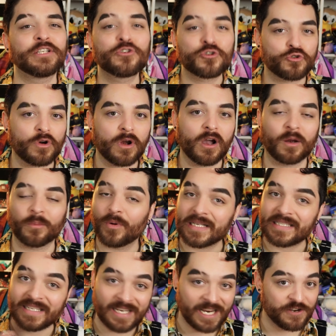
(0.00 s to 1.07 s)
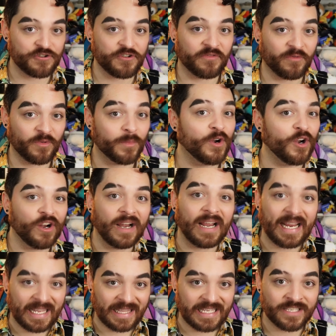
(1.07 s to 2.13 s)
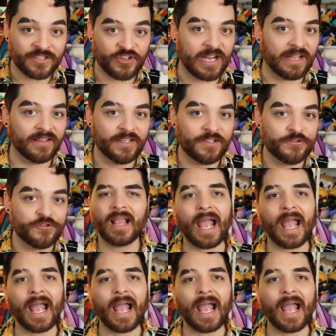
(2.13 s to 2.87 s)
strong presentation from her in this challenge.